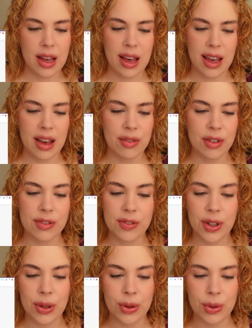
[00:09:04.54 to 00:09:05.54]
I have a
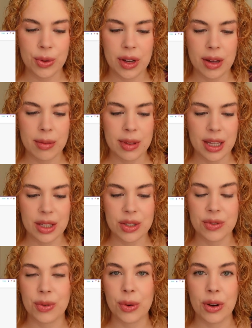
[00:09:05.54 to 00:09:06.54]
few of things
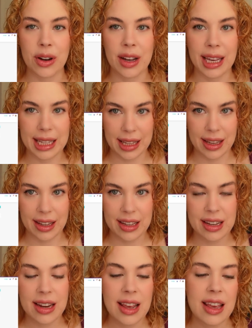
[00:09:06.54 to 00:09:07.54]
for a
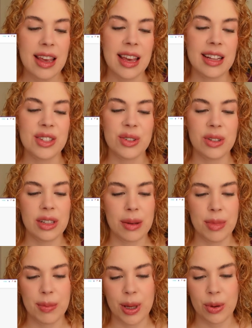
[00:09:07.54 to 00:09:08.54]
client, and so it'll let
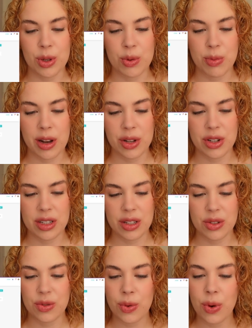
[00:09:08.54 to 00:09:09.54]
me pick which project
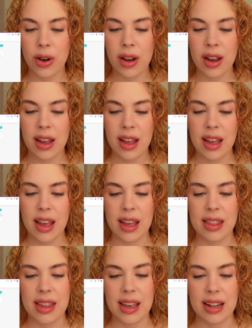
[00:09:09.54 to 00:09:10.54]
it's for,
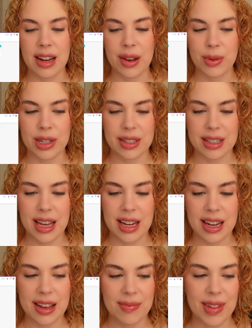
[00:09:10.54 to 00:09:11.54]
and then I would assign
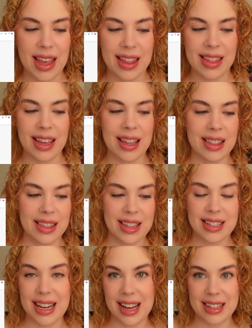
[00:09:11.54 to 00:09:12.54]
it, and then the
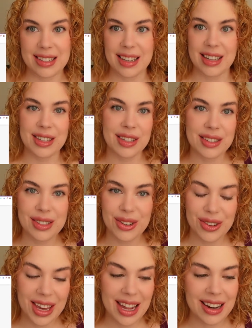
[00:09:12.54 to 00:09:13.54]
task is
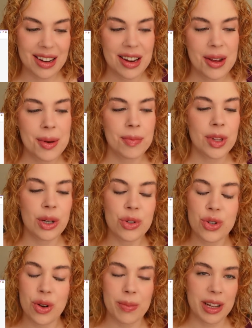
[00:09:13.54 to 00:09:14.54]
created. It'll
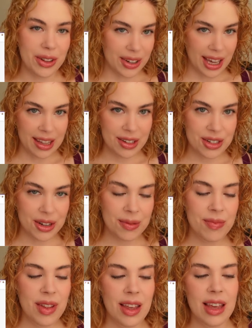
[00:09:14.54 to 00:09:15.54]
show up on your calendar,
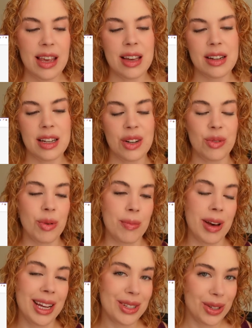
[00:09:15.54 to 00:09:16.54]
and it'll
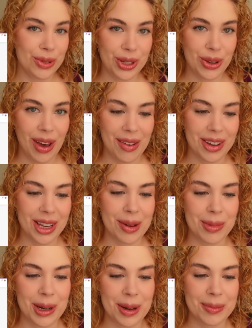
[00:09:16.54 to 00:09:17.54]
remind you when you have it
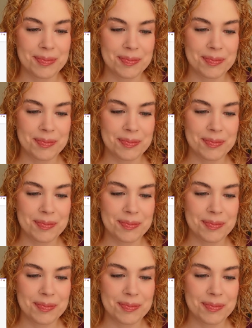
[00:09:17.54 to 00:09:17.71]
coming up.